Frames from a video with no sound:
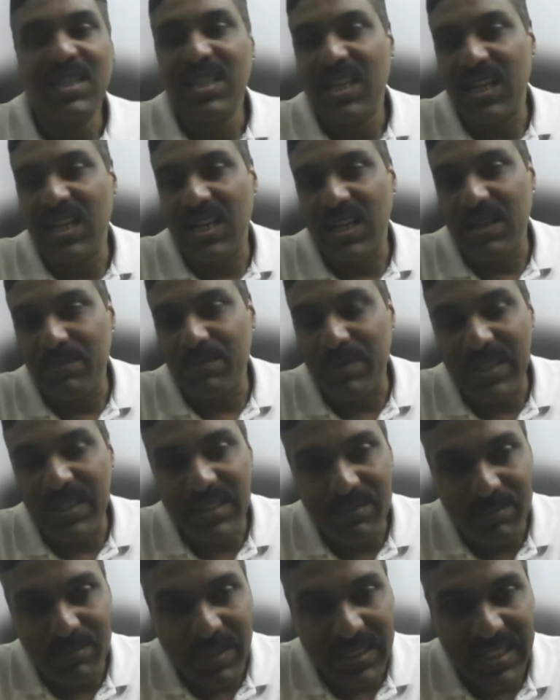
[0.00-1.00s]

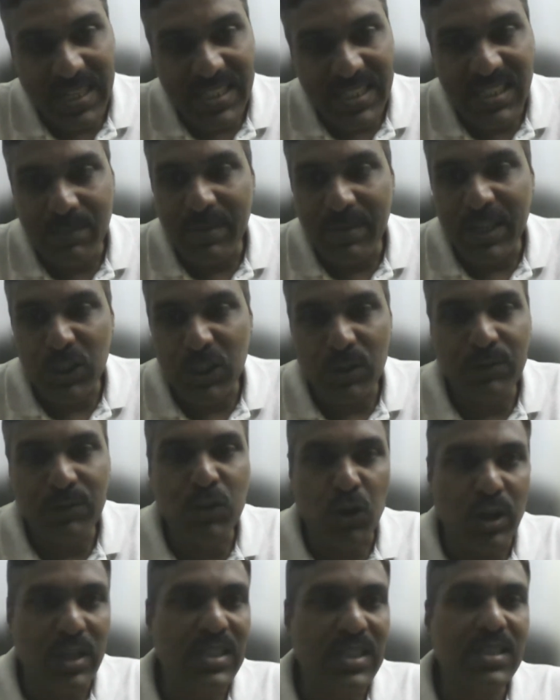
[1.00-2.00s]
But that's a matter of
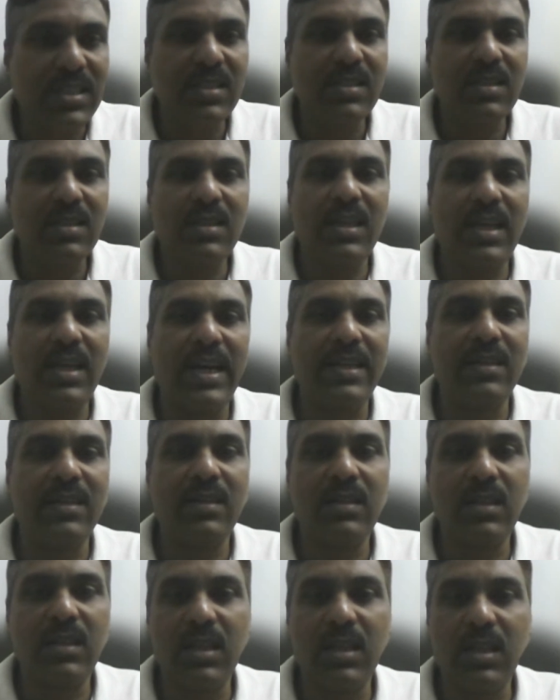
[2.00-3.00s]
choice,
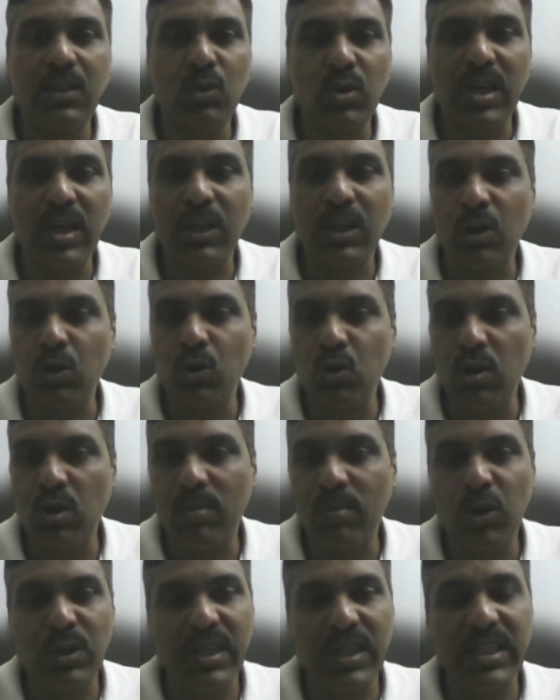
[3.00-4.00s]
and you cannot do
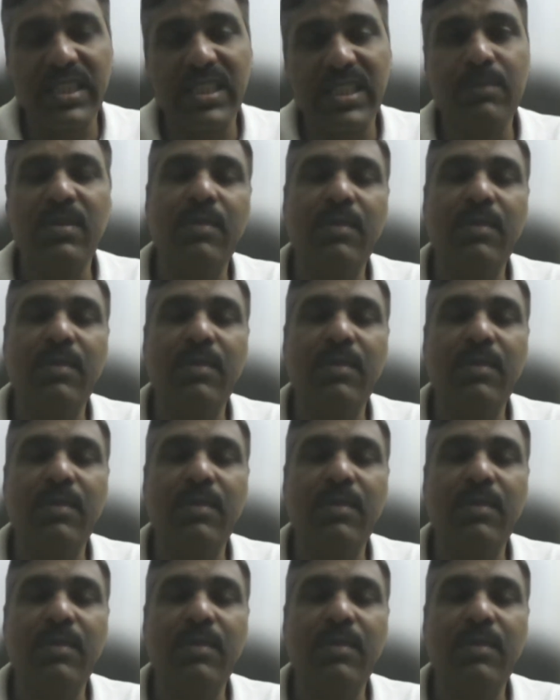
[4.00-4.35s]
about anything.